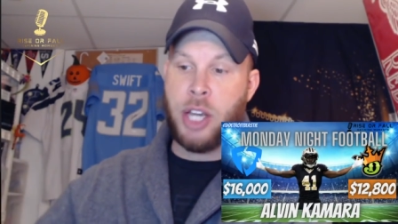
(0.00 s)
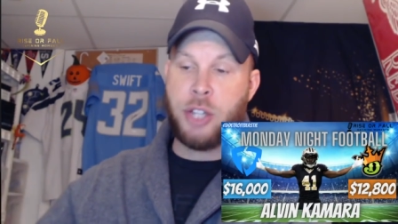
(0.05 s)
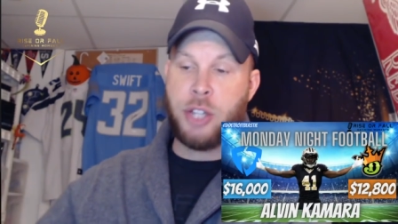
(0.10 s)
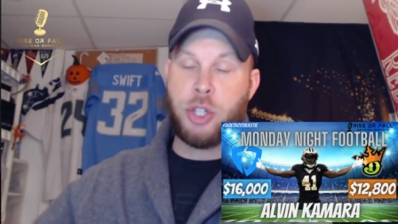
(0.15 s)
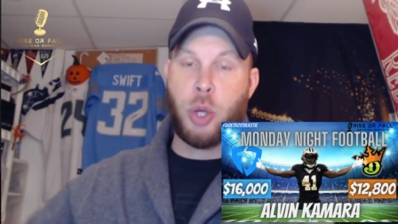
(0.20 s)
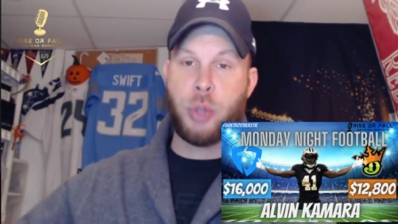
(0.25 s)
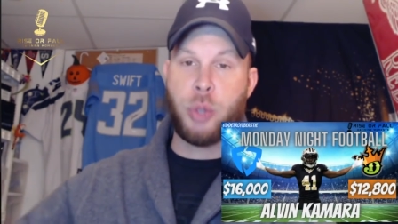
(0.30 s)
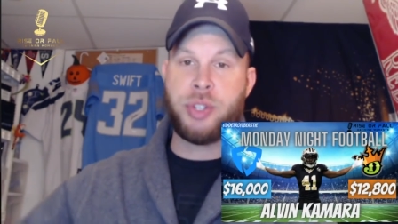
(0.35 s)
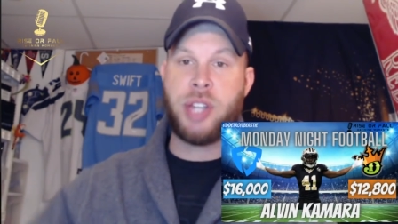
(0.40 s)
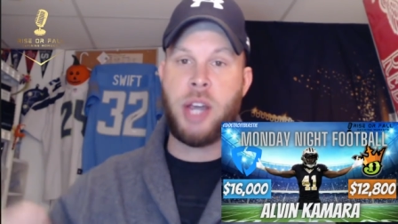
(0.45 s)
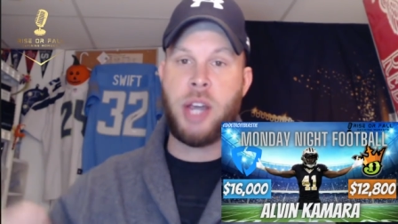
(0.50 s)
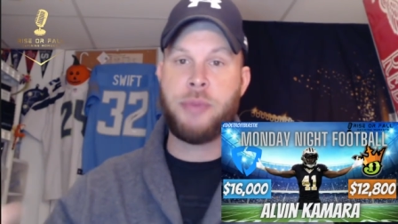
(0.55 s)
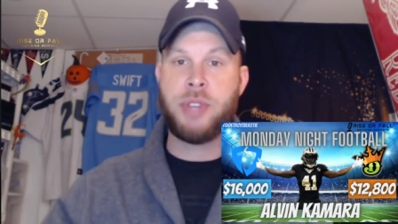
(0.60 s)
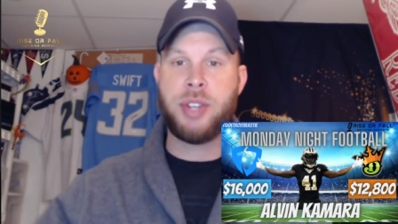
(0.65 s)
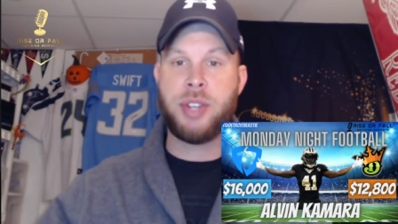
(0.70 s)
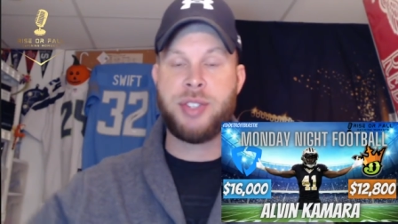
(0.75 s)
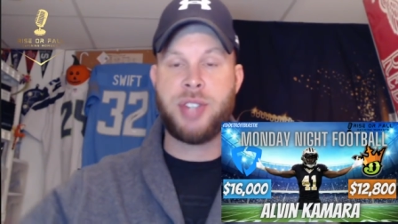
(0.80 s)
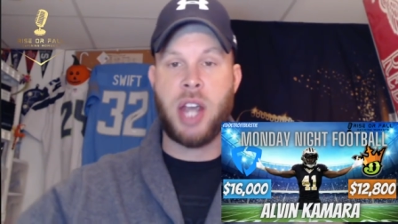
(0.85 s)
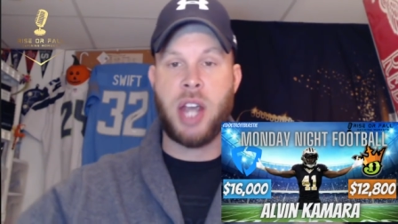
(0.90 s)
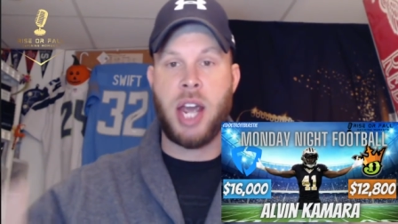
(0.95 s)
So safe to
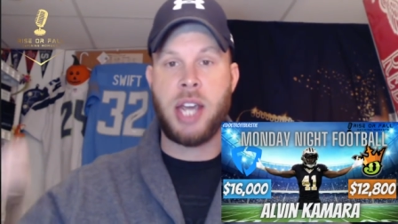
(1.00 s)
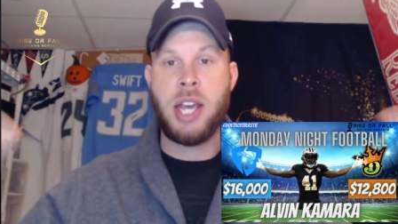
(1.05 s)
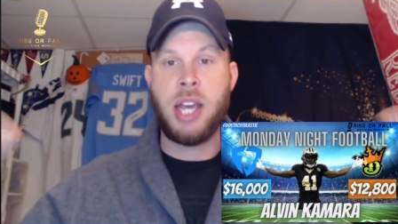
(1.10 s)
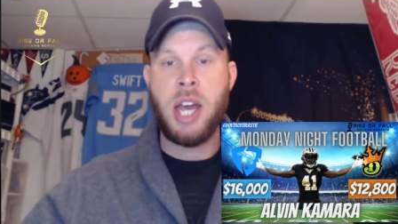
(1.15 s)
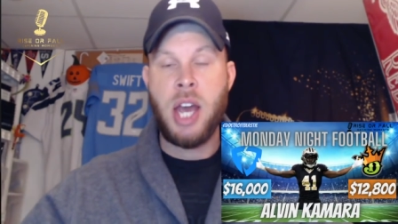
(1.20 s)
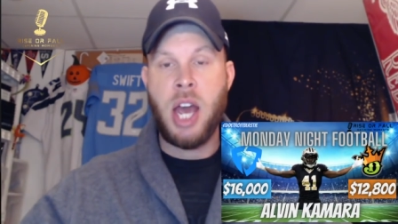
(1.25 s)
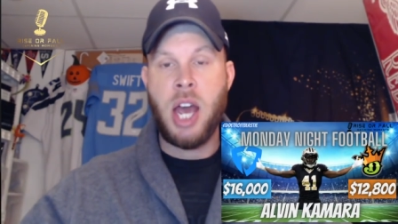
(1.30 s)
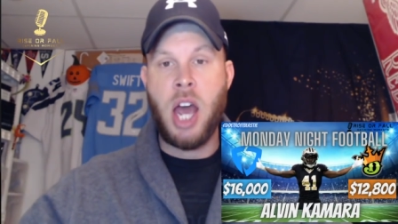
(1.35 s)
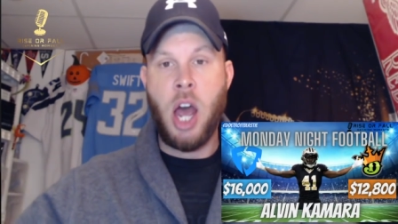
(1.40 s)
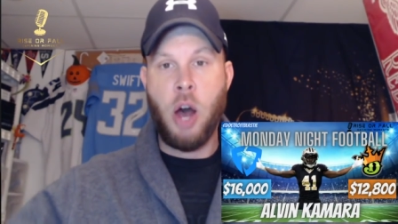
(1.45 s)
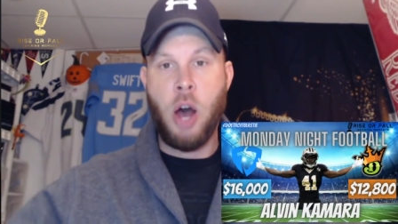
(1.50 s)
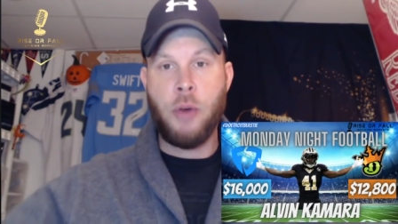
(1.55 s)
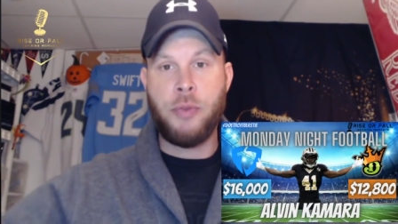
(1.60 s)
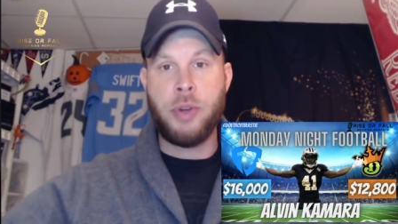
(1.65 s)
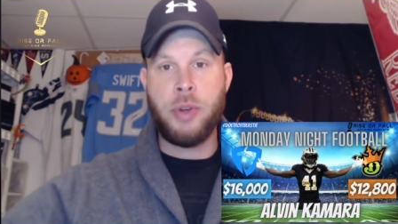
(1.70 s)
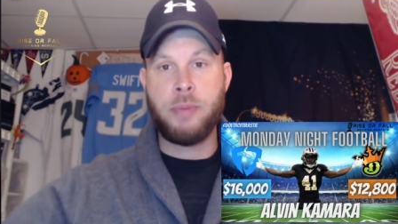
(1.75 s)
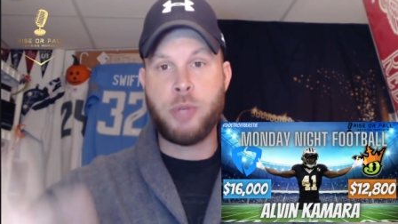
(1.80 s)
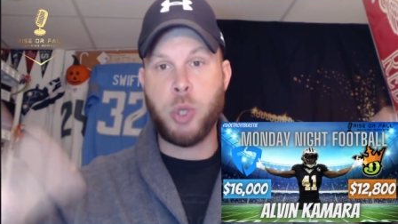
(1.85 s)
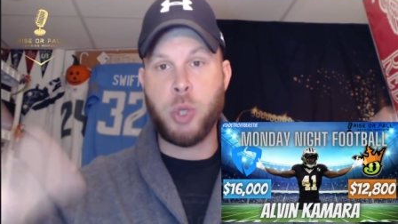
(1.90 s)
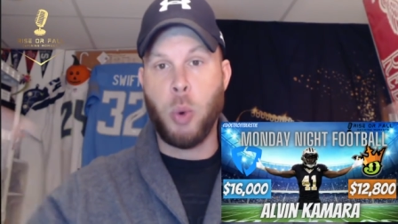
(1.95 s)
say,
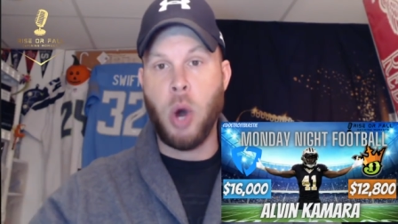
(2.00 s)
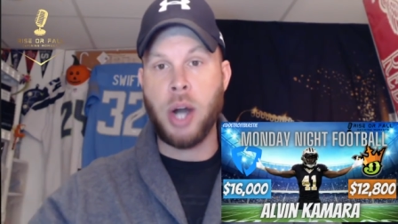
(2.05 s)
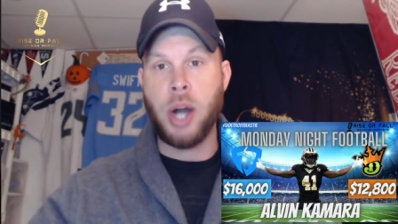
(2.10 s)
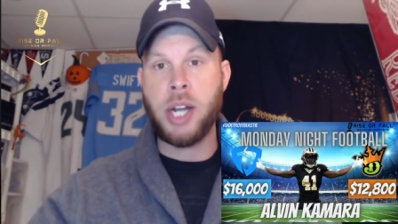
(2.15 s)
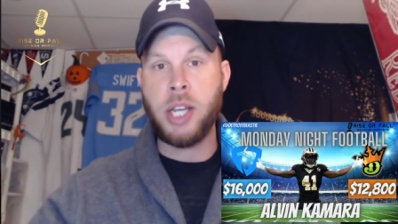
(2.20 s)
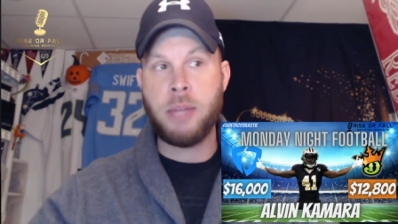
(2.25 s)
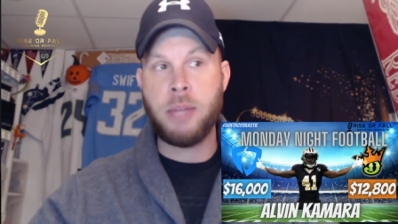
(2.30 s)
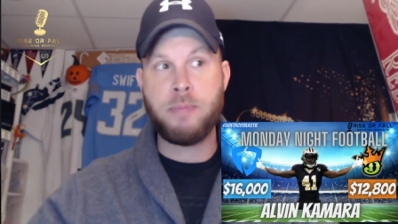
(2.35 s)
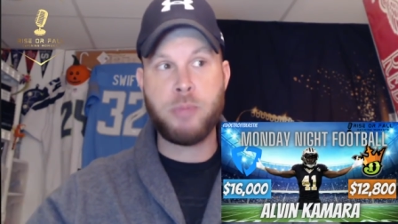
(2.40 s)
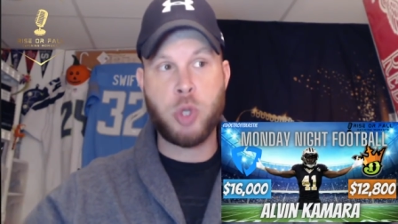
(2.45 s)
Alvin twenty,